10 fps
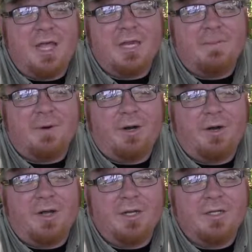letting it
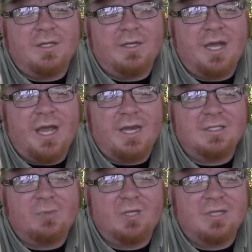burn on into the night
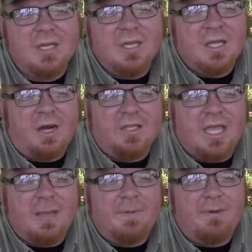as we are
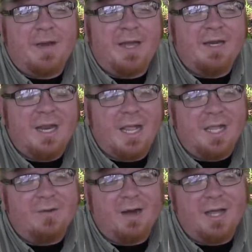camping around it,
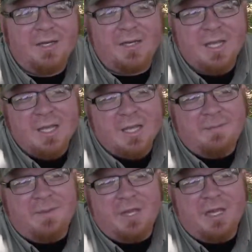hanging around it,
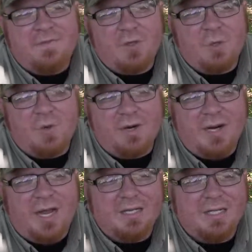but if you are
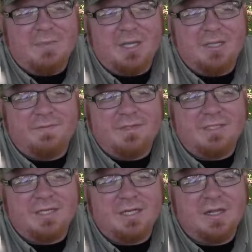not going to be in the
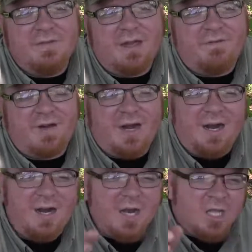vicinity of that
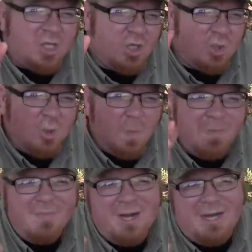fire, you
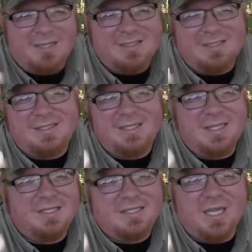must
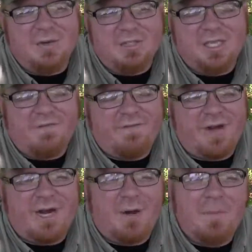extinguish that
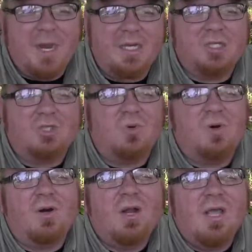fire. Make
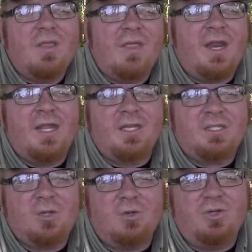sure that it
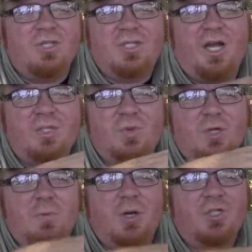is cool to the touch
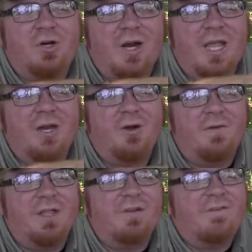when you put your hand
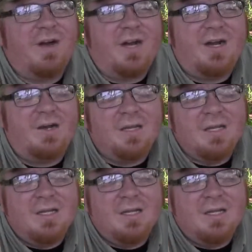over that fire.